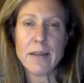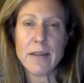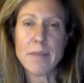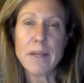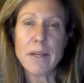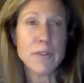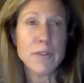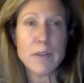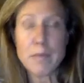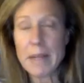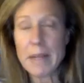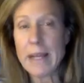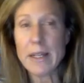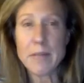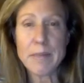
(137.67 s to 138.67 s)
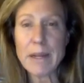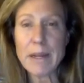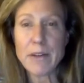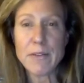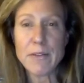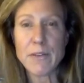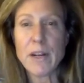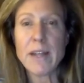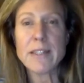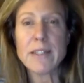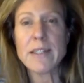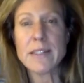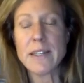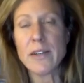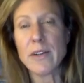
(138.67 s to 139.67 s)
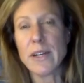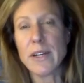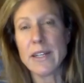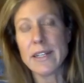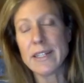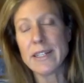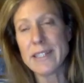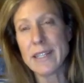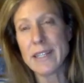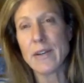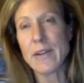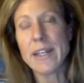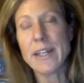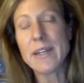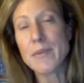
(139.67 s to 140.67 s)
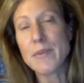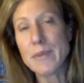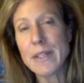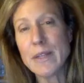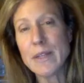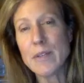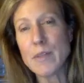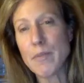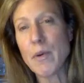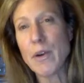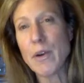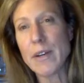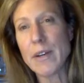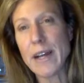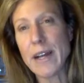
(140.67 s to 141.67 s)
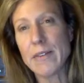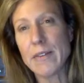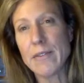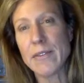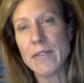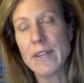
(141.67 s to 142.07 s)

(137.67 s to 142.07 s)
better for the planet, better for us, et cetera, et cetera. And it really was born out of